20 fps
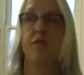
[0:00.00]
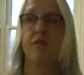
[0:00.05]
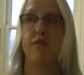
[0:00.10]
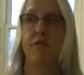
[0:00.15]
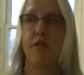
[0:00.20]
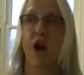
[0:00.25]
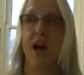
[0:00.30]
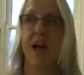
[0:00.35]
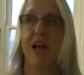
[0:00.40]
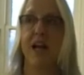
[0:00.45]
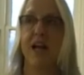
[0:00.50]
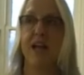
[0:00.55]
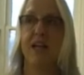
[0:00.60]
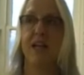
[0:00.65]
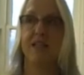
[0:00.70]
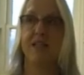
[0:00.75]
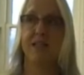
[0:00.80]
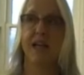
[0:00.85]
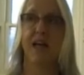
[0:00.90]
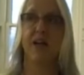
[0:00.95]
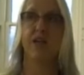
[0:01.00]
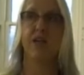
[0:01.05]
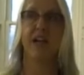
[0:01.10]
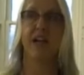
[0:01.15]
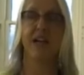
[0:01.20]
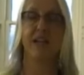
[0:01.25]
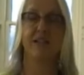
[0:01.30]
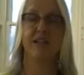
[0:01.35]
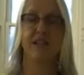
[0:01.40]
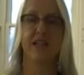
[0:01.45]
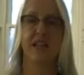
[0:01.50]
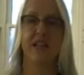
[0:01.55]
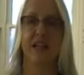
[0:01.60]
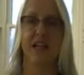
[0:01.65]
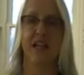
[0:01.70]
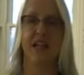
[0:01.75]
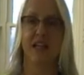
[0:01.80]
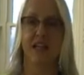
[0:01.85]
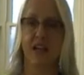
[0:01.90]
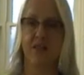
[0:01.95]
Friday, Saturday, and
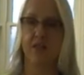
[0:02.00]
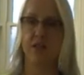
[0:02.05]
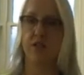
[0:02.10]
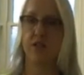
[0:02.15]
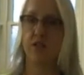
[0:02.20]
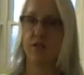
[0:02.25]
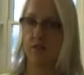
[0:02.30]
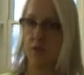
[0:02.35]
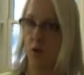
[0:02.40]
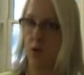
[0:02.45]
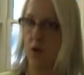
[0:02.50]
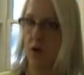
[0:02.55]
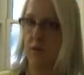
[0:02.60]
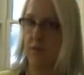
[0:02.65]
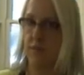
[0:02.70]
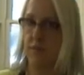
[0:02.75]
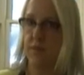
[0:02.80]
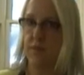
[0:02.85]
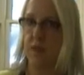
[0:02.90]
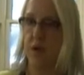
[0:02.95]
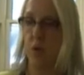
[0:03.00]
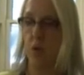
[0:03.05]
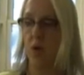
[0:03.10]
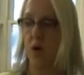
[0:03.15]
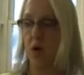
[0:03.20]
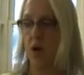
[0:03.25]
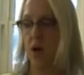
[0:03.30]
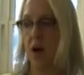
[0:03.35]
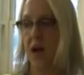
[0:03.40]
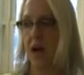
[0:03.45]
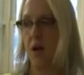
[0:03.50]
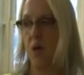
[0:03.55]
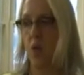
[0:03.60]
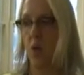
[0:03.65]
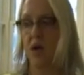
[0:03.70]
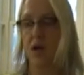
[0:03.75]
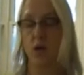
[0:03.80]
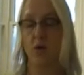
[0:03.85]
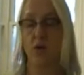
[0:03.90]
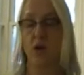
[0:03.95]
Sunday 11 to 4. We're at
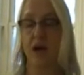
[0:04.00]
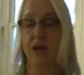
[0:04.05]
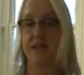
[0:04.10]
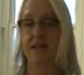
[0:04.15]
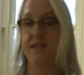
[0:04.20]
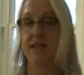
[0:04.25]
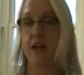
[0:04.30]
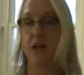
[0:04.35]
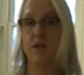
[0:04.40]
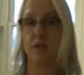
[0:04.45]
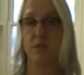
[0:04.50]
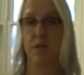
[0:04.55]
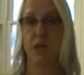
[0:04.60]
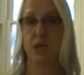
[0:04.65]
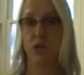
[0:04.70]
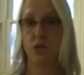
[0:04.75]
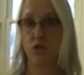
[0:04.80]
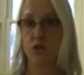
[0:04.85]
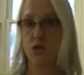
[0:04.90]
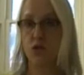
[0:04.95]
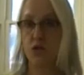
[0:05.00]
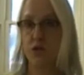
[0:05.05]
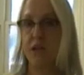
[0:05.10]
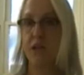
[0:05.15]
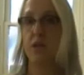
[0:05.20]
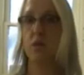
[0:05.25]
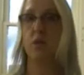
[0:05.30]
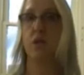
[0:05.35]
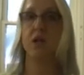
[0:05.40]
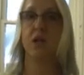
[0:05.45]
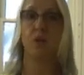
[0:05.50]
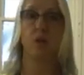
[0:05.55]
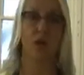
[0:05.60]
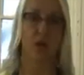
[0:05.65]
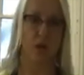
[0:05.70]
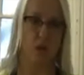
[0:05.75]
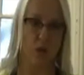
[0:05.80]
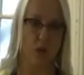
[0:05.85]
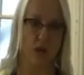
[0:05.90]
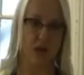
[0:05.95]
109 South Palouse Street in Walla
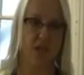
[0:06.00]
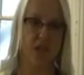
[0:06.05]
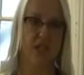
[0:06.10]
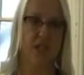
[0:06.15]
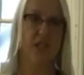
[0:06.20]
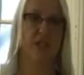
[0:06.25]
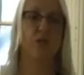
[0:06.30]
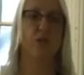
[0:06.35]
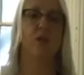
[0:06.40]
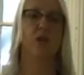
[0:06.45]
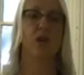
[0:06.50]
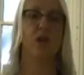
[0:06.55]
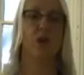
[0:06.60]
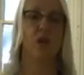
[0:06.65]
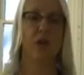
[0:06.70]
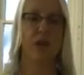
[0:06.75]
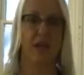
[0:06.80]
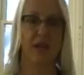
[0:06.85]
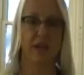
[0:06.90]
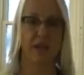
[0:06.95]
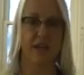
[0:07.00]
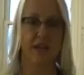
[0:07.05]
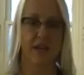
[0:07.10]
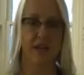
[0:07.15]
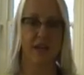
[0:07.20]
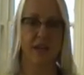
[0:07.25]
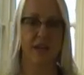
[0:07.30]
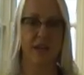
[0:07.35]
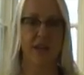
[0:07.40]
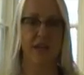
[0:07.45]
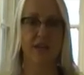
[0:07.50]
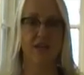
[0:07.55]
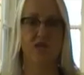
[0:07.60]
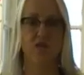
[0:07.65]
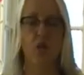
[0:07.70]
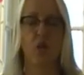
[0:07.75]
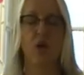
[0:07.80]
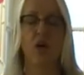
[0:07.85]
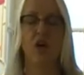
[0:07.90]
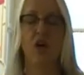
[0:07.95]
Walla, Washington. We're located in the
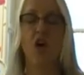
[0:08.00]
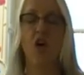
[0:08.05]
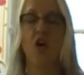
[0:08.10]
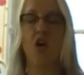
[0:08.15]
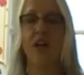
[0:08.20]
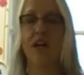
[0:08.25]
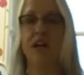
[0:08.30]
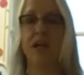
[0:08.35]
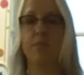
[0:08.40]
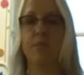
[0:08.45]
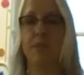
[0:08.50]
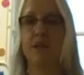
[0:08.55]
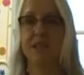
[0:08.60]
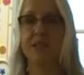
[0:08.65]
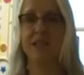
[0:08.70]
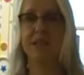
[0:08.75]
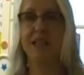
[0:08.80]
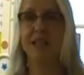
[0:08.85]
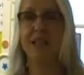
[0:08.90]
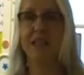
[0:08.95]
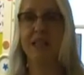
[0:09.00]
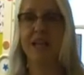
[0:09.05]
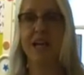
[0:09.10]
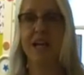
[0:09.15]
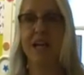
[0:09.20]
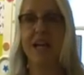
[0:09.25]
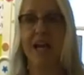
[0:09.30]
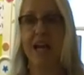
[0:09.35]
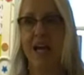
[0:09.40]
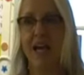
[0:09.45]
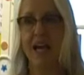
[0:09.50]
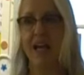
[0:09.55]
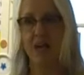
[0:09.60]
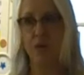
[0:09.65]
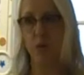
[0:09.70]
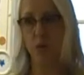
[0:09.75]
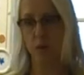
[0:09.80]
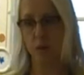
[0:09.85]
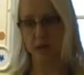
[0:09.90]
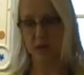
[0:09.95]
historic Carnegie Building,
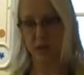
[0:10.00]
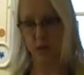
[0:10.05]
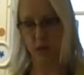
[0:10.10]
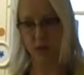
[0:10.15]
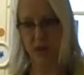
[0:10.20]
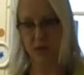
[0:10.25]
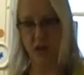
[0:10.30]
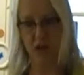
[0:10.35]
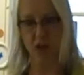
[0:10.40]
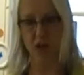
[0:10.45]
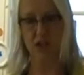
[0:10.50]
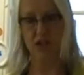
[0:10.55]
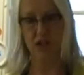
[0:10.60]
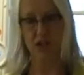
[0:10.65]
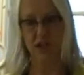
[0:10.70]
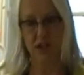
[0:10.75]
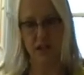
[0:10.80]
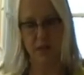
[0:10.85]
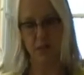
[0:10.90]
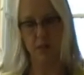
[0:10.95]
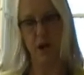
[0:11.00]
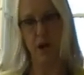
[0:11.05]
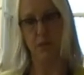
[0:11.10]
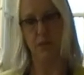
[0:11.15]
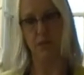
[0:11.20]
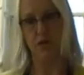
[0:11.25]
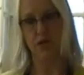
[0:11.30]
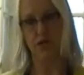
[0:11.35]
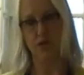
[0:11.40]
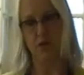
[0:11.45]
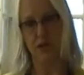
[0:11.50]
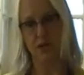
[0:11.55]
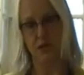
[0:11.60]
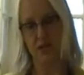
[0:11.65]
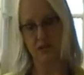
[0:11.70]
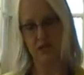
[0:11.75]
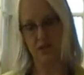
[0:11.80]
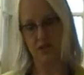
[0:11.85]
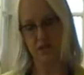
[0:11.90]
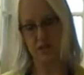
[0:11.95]
and we're between Alder and Poplar Street,
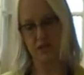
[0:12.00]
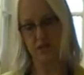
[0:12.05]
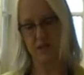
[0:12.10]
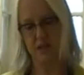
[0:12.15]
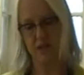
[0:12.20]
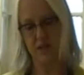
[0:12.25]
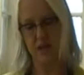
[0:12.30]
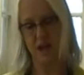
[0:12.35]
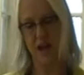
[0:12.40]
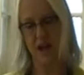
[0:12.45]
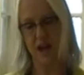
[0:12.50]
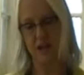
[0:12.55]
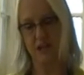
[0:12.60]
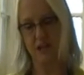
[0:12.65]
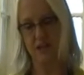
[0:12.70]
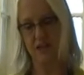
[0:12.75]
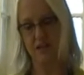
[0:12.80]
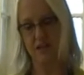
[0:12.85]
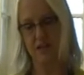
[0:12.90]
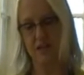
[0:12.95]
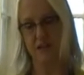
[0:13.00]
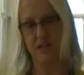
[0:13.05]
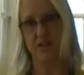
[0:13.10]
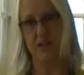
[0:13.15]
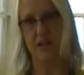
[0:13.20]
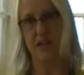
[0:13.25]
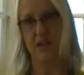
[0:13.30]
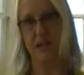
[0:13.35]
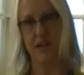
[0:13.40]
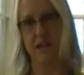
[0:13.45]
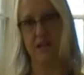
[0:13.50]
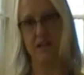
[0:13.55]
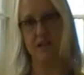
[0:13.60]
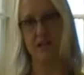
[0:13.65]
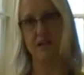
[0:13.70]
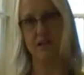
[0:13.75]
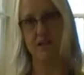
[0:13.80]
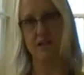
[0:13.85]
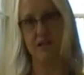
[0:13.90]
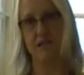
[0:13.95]
a little island of land
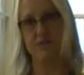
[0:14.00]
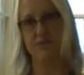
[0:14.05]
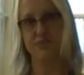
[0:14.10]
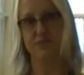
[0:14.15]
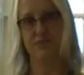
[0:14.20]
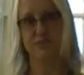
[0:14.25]
here.